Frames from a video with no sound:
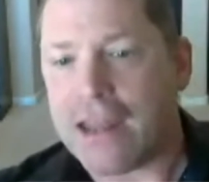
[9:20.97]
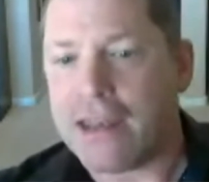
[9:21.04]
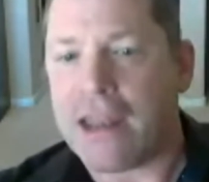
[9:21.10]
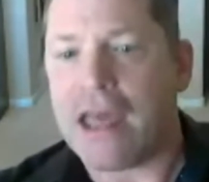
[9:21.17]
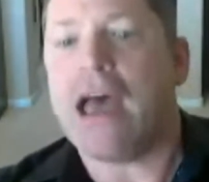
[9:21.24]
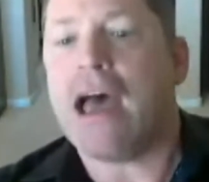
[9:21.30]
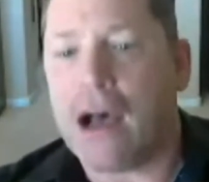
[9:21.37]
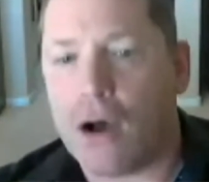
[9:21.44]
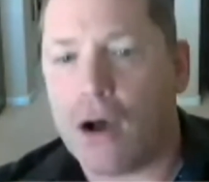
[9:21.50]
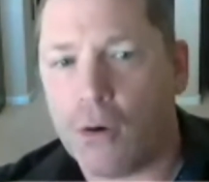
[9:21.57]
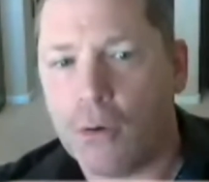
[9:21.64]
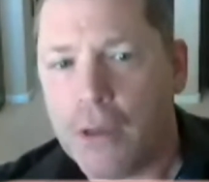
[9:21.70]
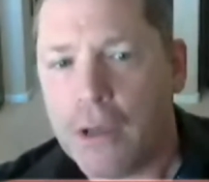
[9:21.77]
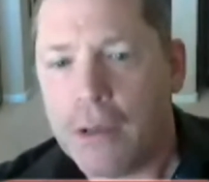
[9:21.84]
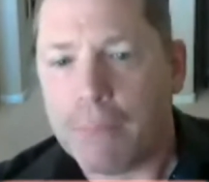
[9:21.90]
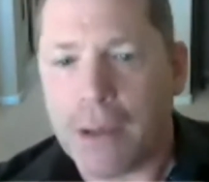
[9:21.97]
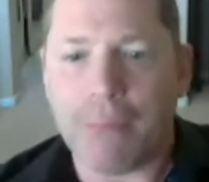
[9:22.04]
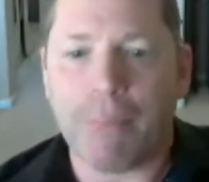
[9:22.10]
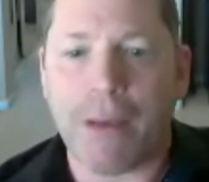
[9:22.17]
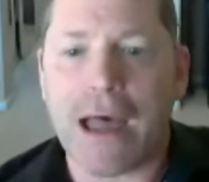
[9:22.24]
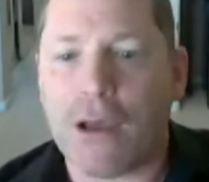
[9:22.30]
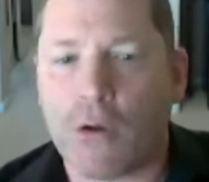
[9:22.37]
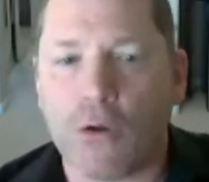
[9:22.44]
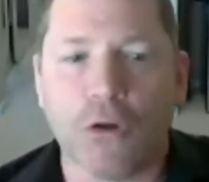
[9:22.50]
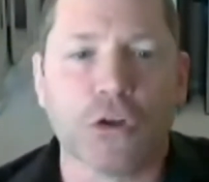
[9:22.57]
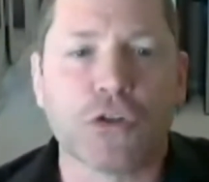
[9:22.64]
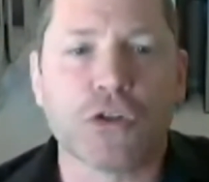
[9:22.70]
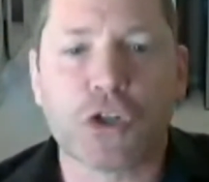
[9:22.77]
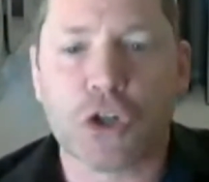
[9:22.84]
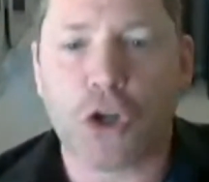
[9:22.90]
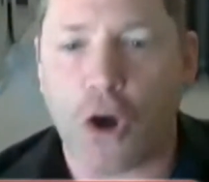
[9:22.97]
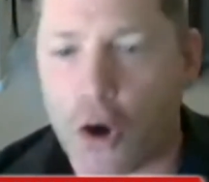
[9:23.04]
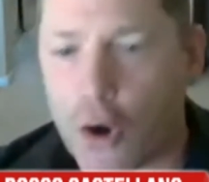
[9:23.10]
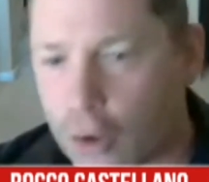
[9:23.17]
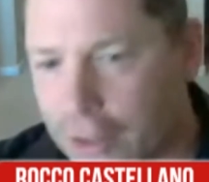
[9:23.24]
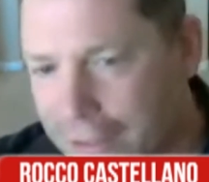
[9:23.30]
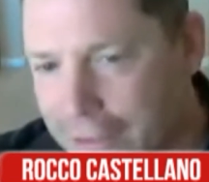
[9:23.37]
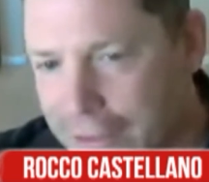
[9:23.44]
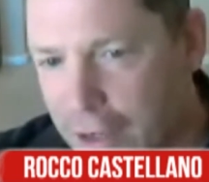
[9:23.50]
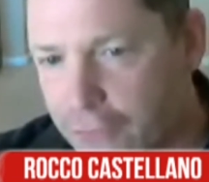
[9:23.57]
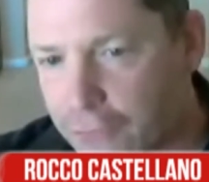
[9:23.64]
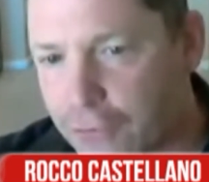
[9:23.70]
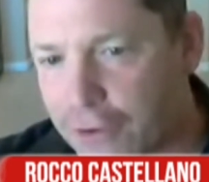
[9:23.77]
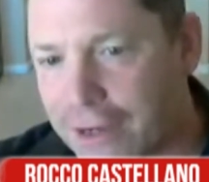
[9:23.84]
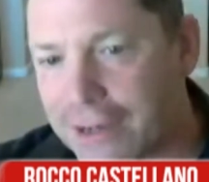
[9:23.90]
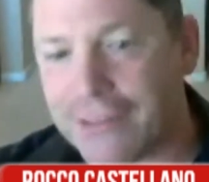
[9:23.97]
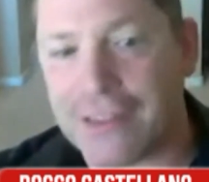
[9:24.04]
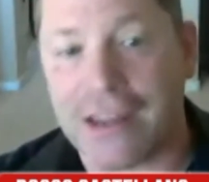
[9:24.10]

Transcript: and now my bio looks totally different